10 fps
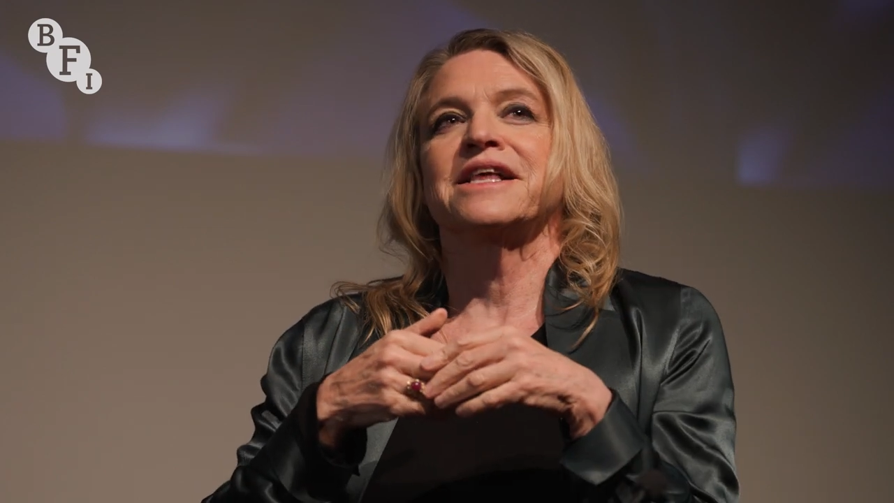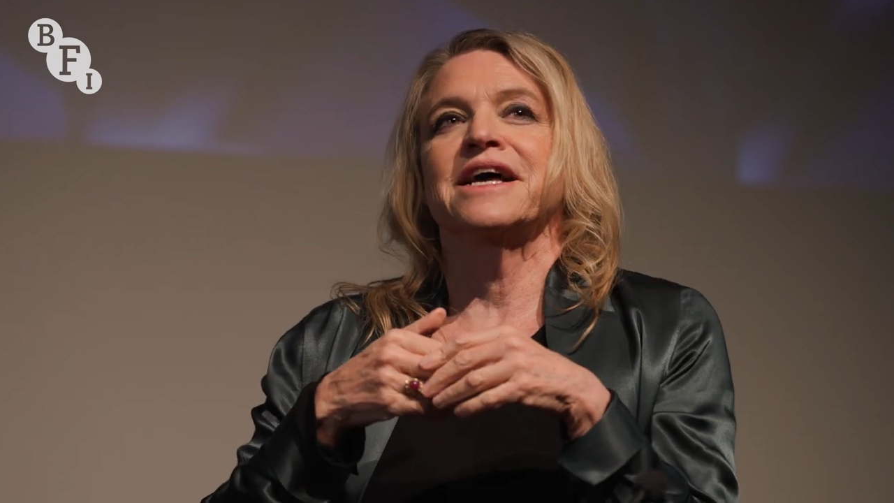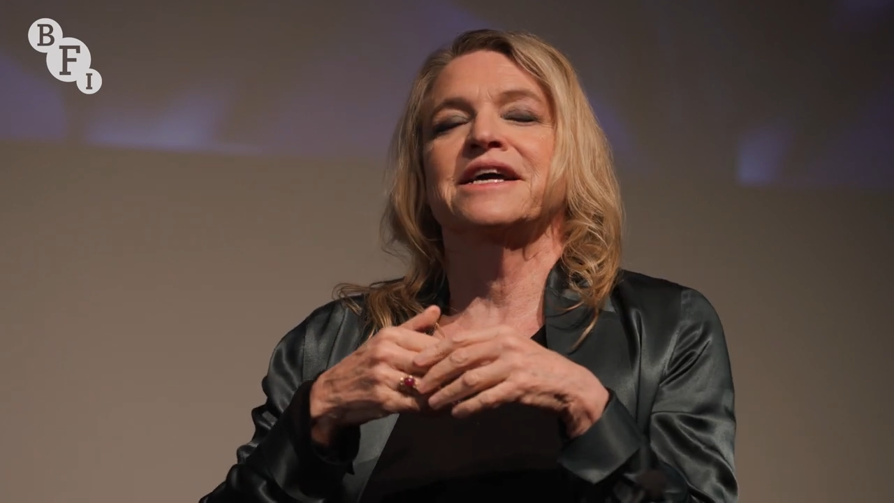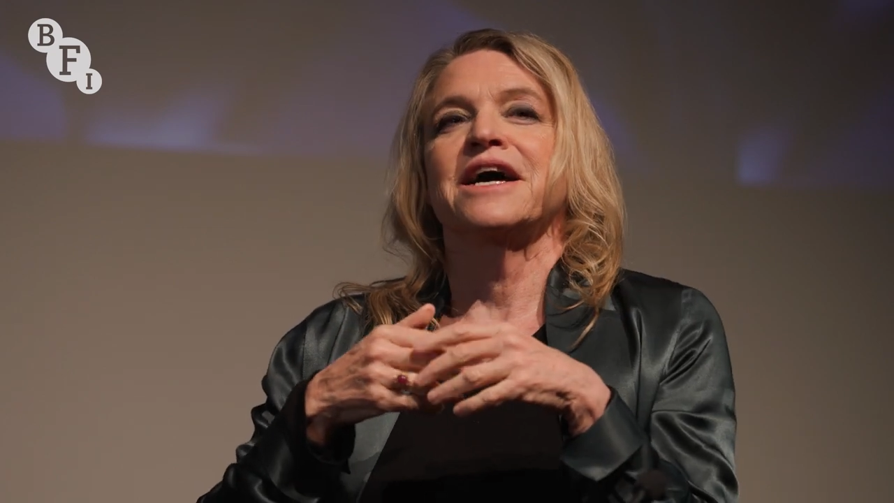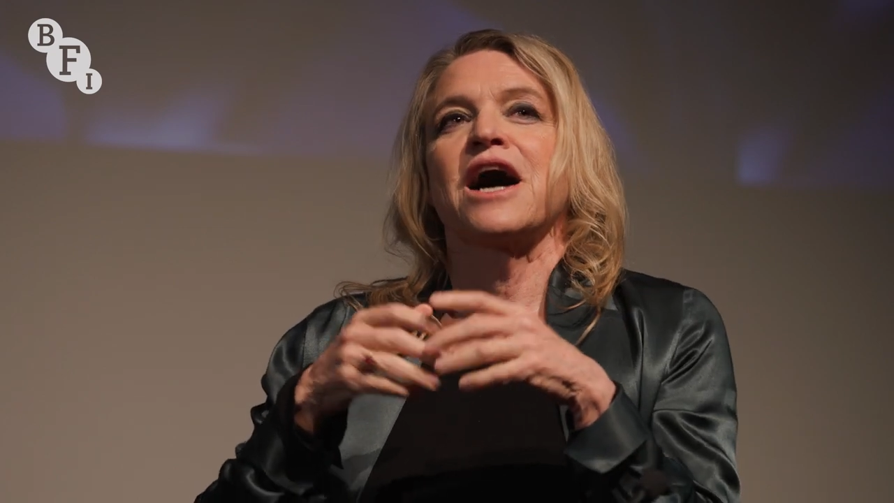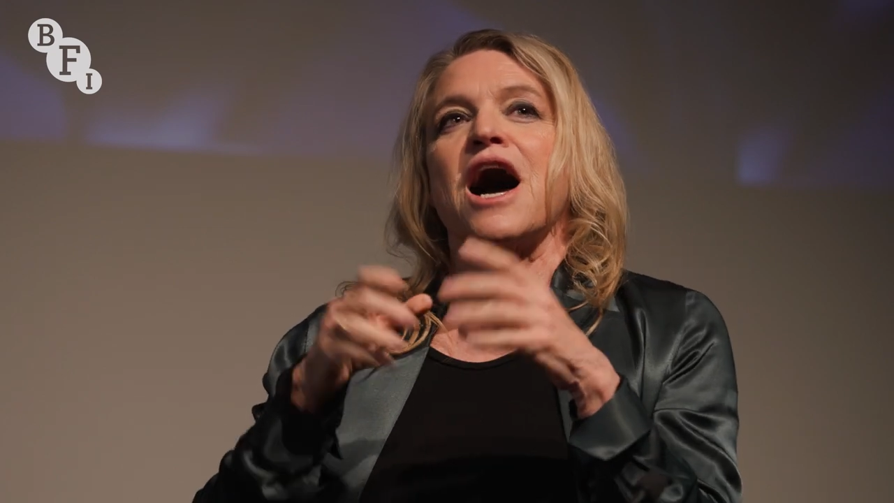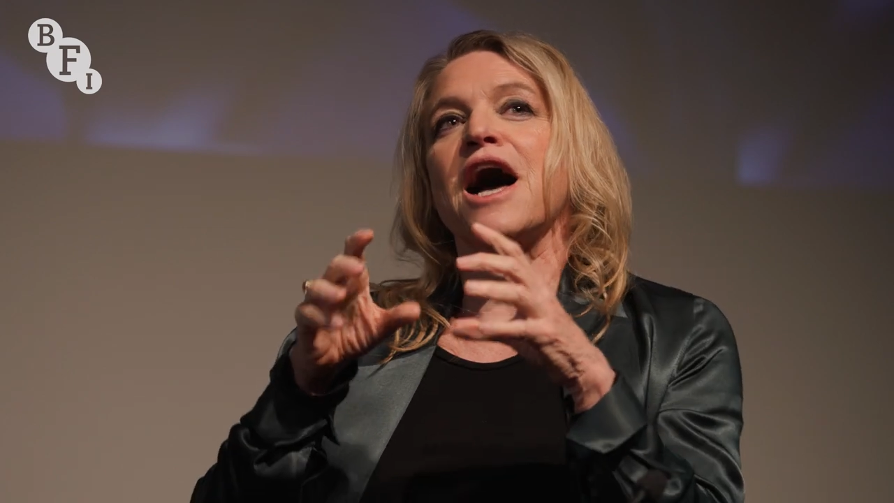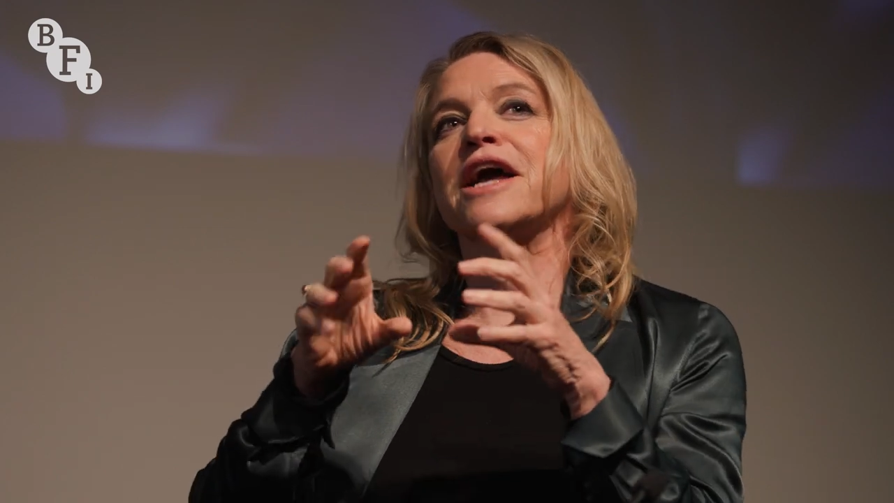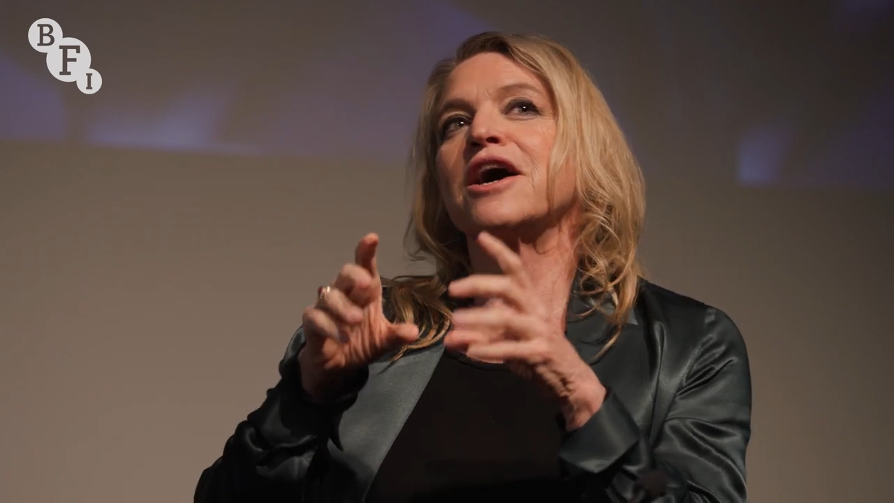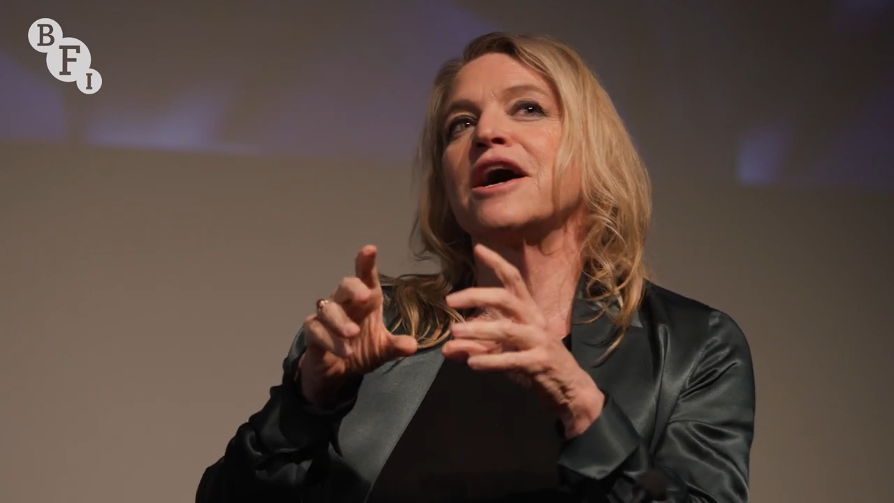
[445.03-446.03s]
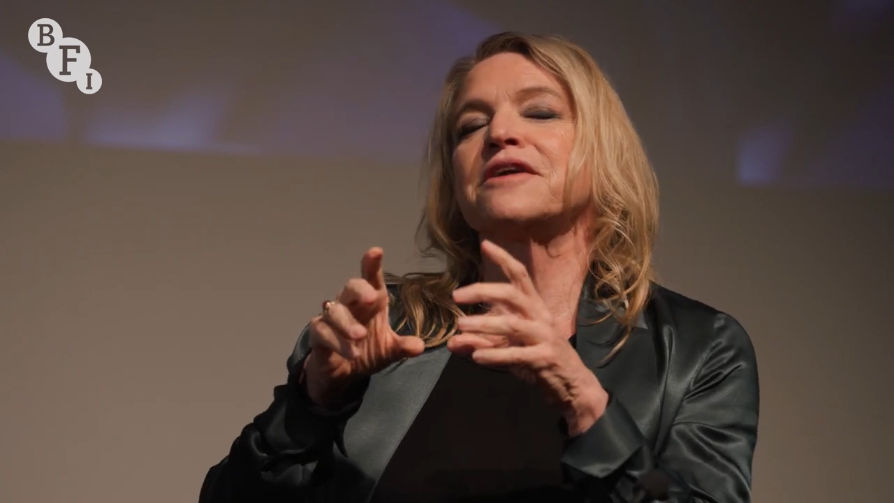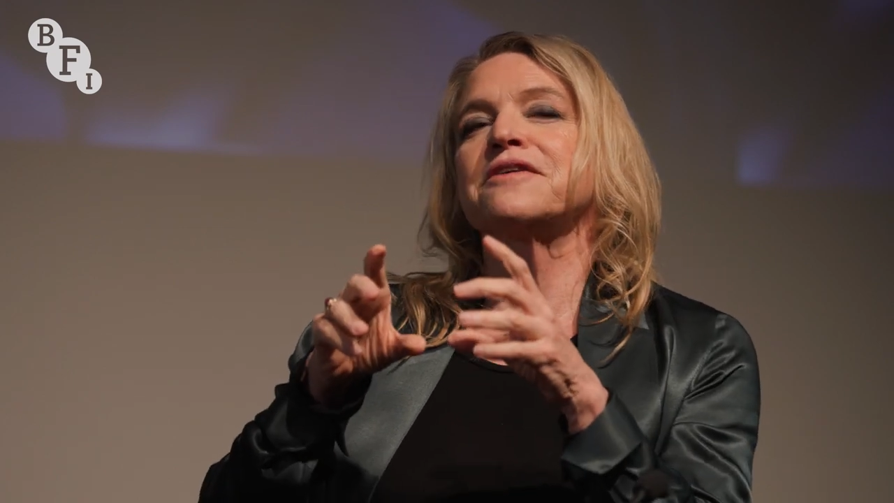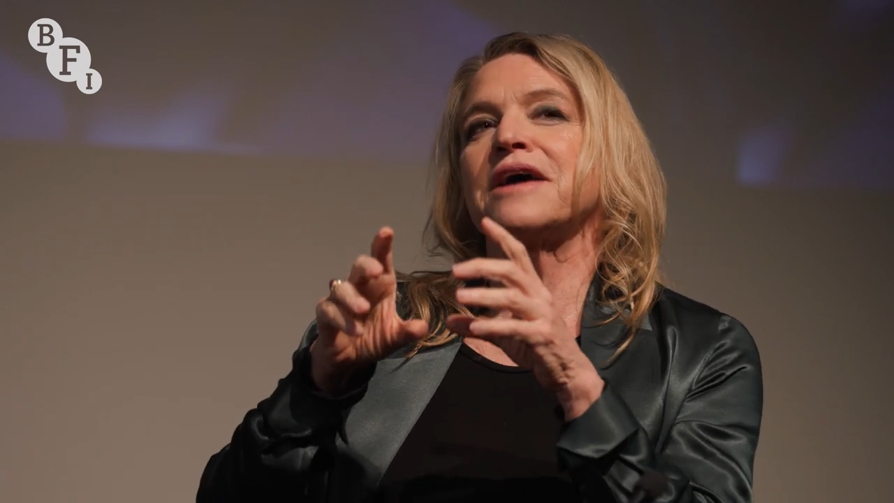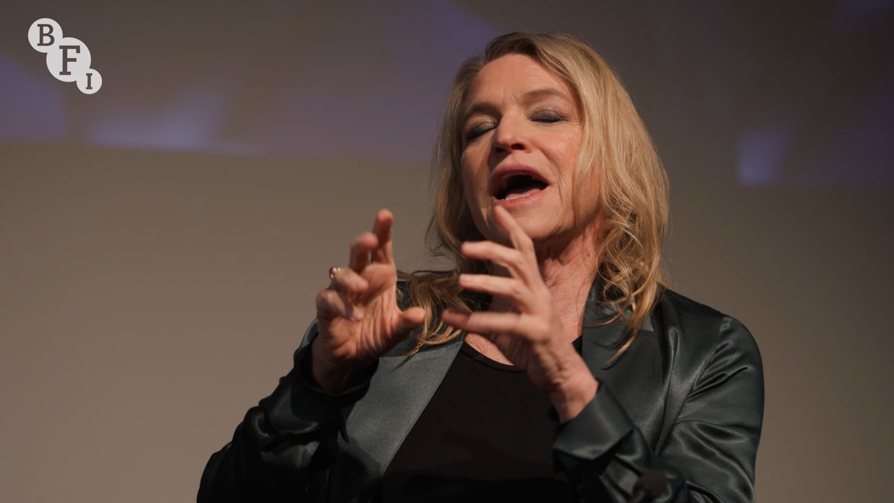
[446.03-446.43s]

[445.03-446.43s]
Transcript: like I got